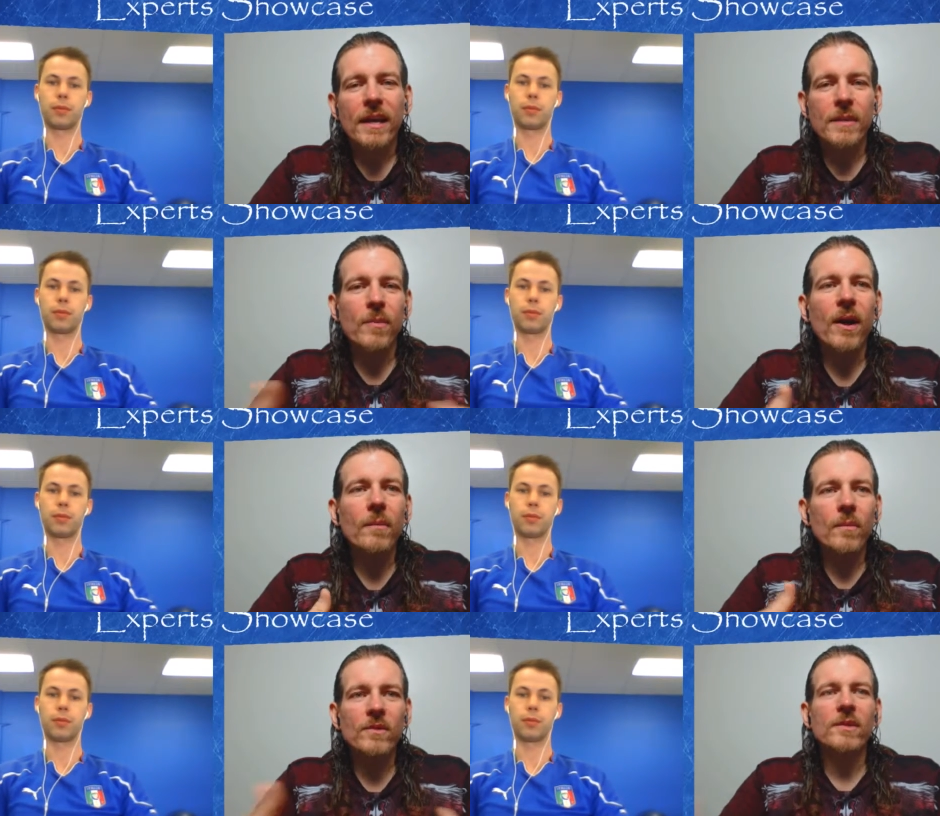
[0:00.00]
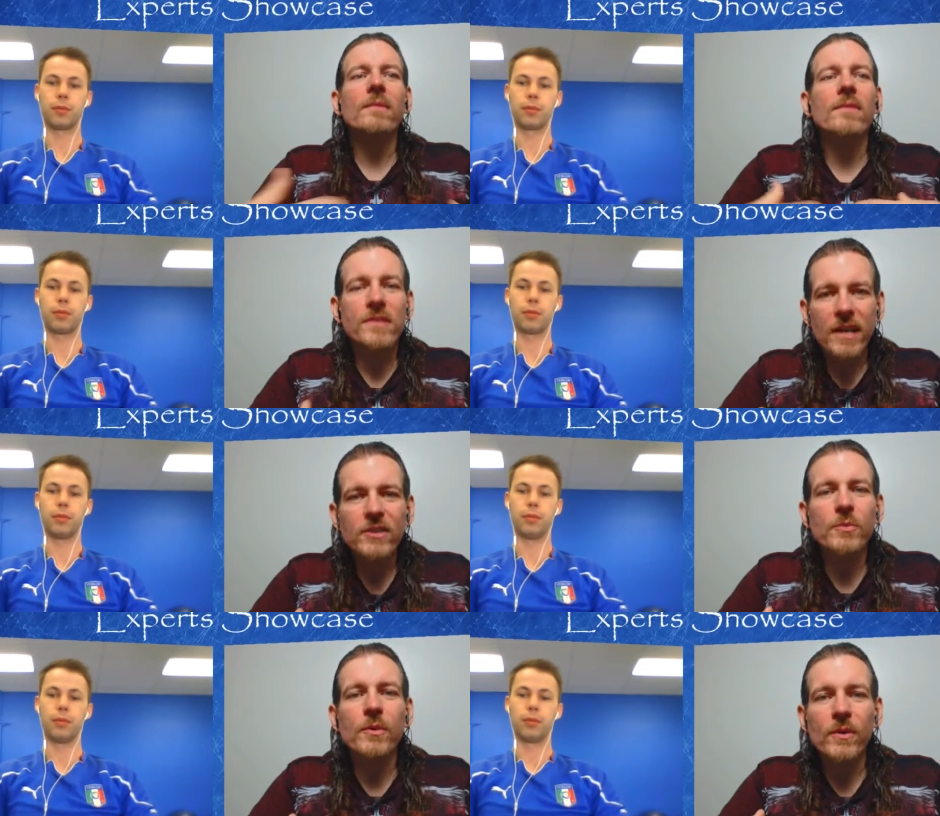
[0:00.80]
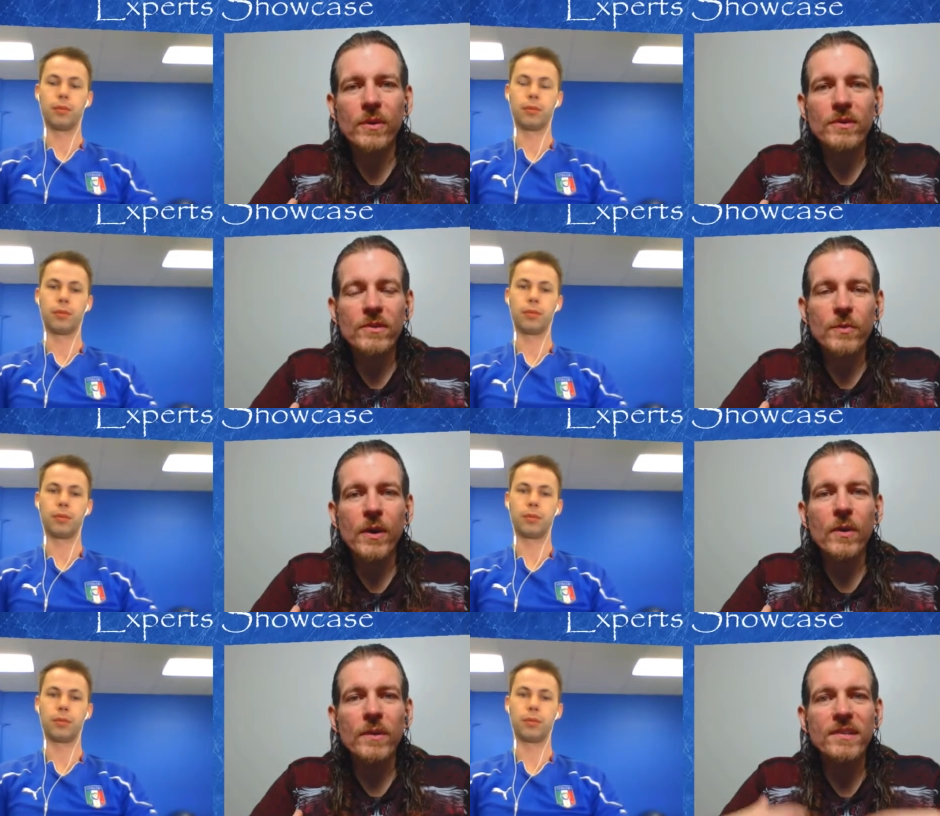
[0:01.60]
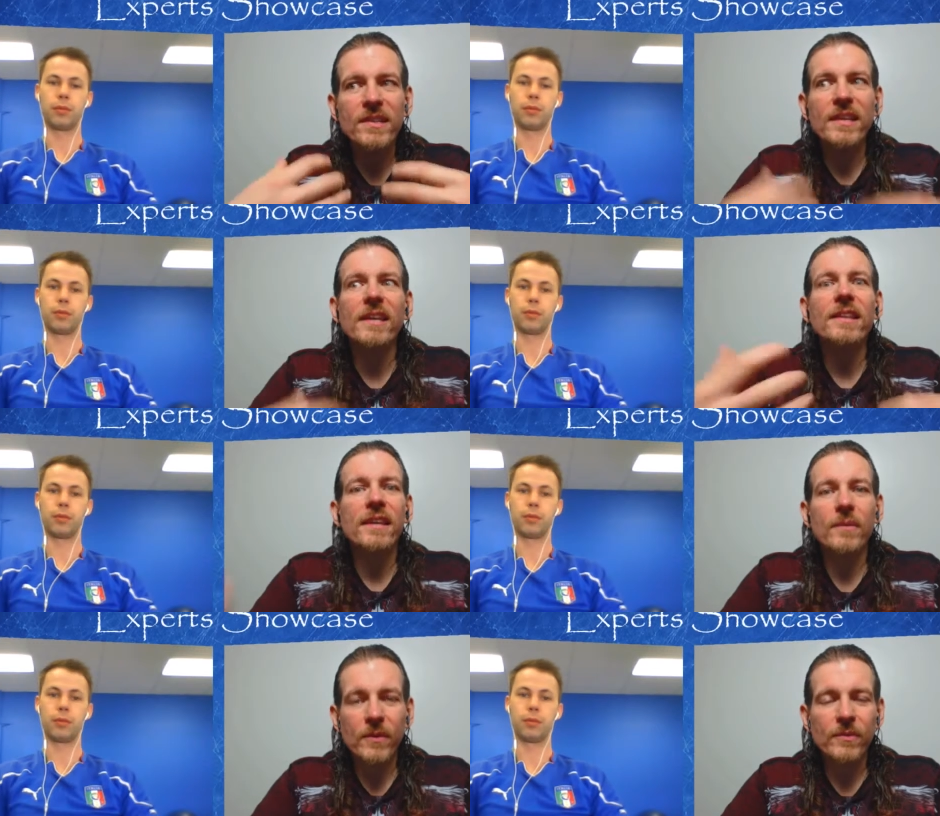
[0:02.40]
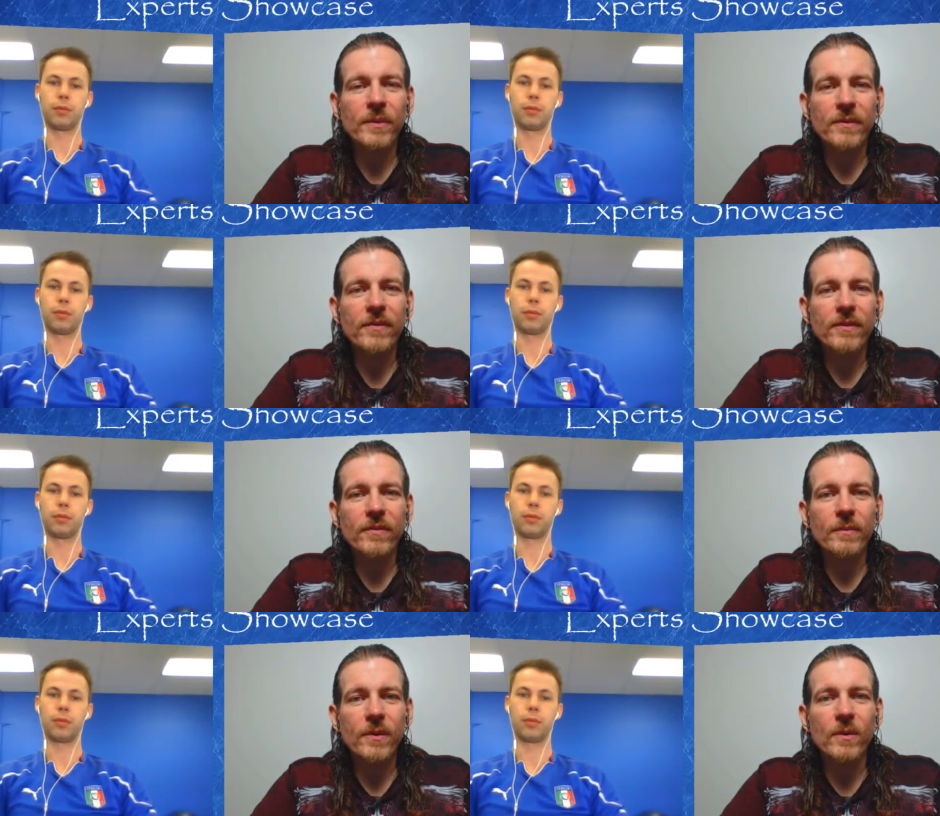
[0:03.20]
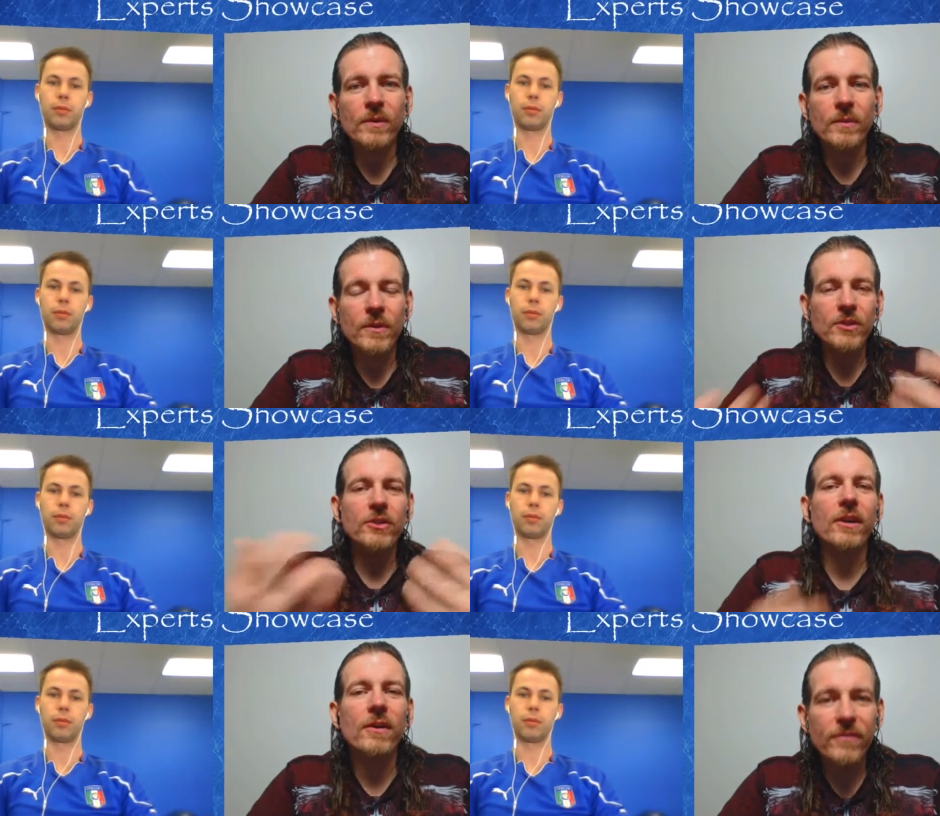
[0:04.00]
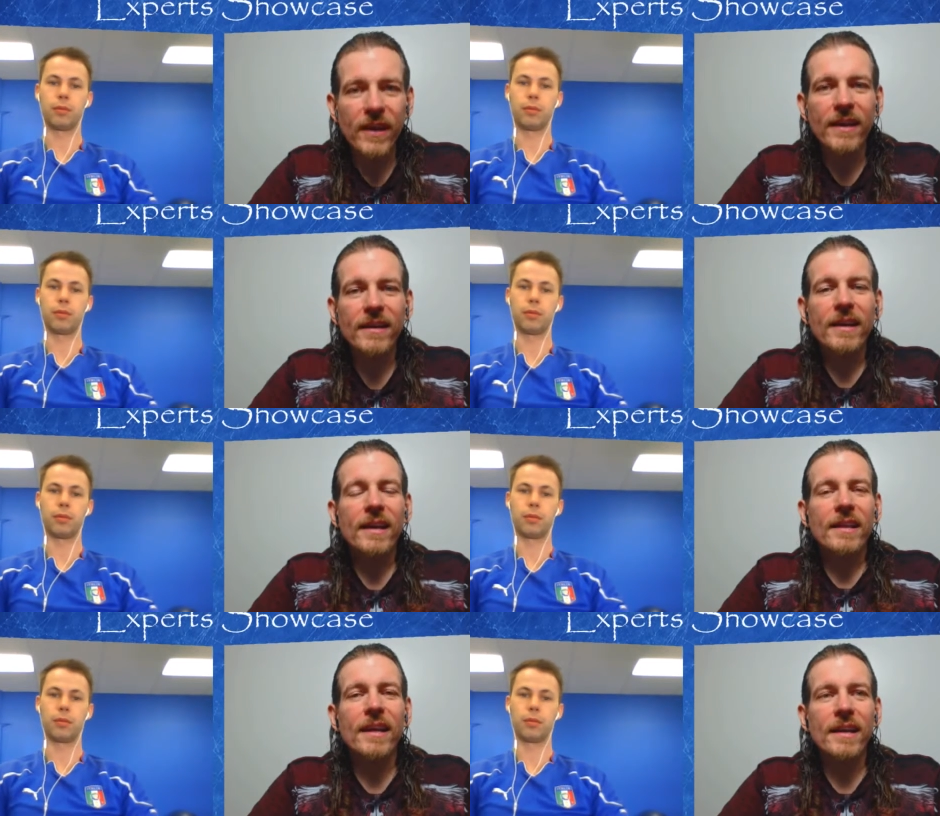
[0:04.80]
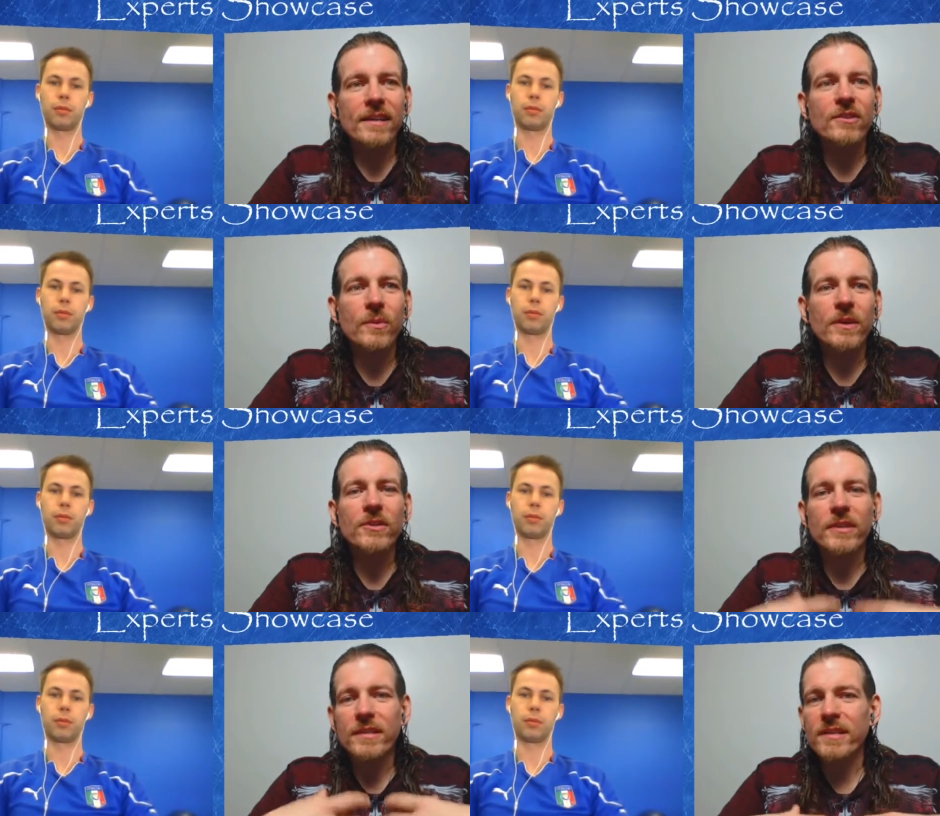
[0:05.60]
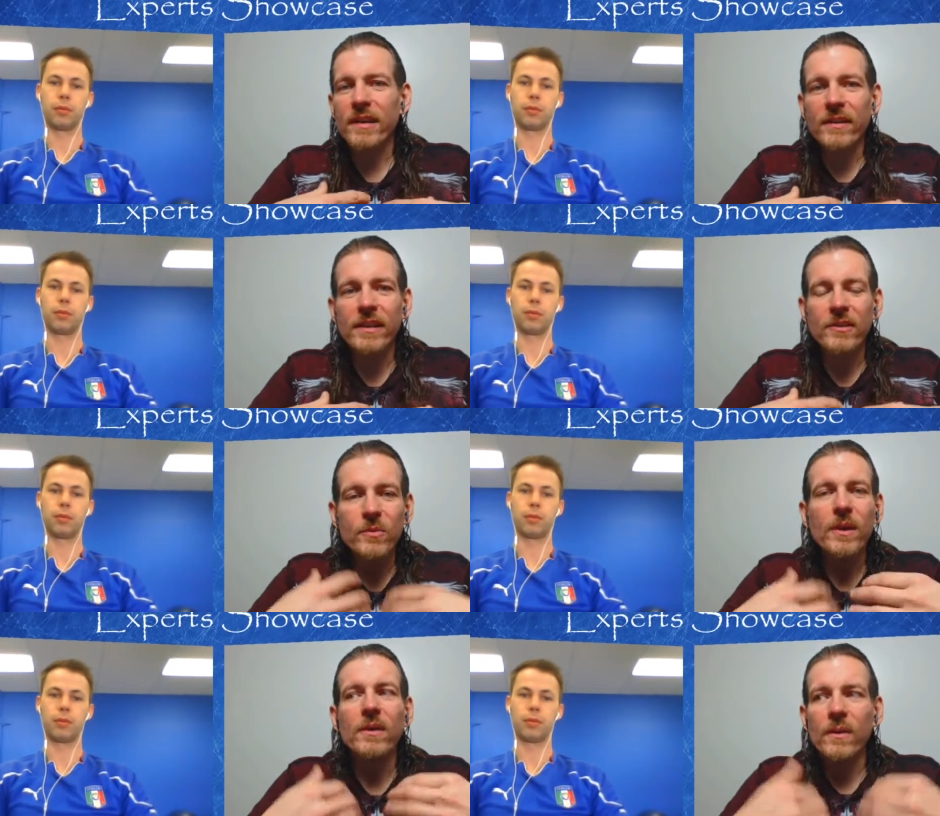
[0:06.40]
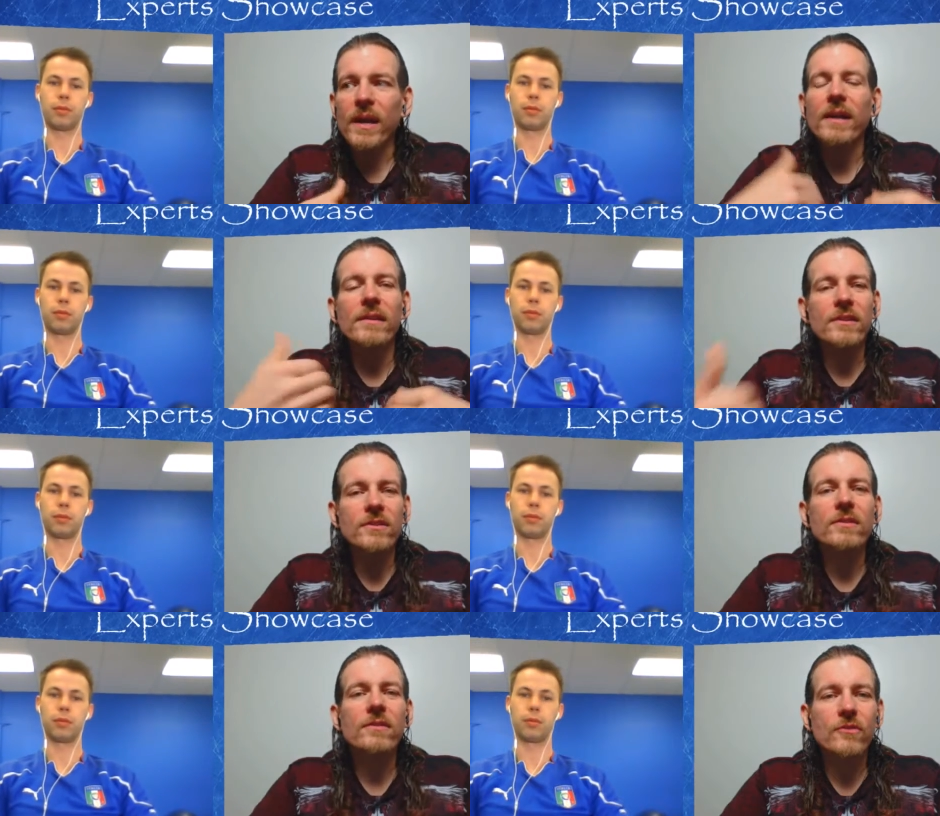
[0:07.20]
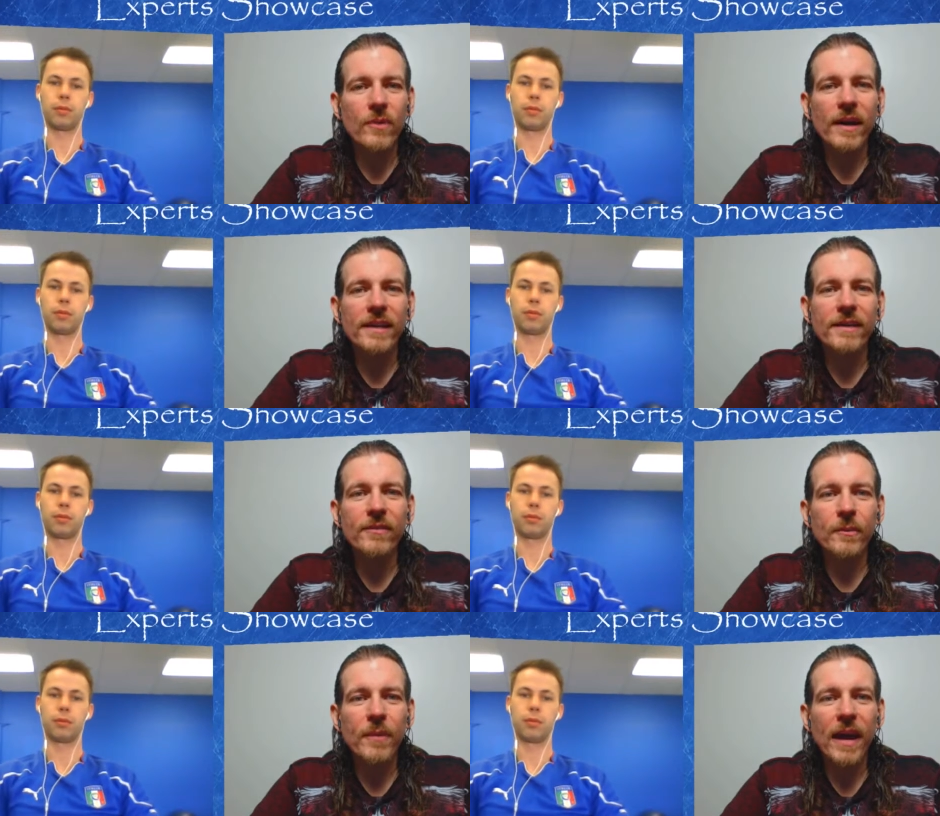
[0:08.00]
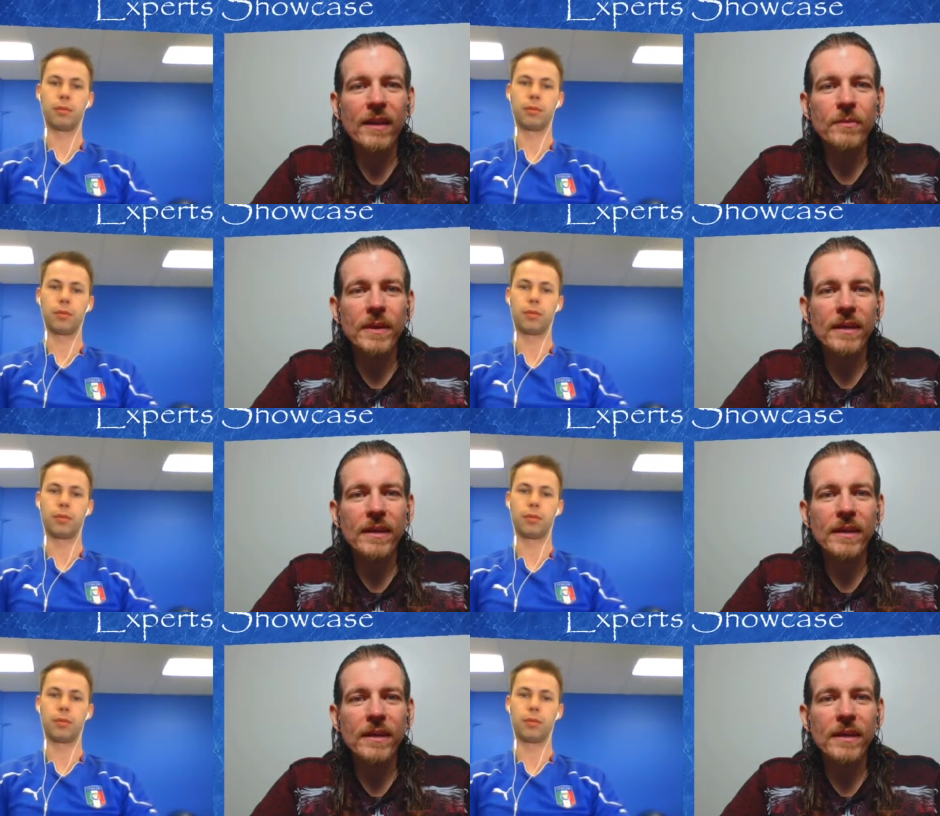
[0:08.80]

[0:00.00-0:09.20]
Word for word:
Speaker 1: And the problem with some of us entrepreneurs is we always think that we're three feet from gold, and we shut off that that intuition that's telling us, well, okay, let's try a different path.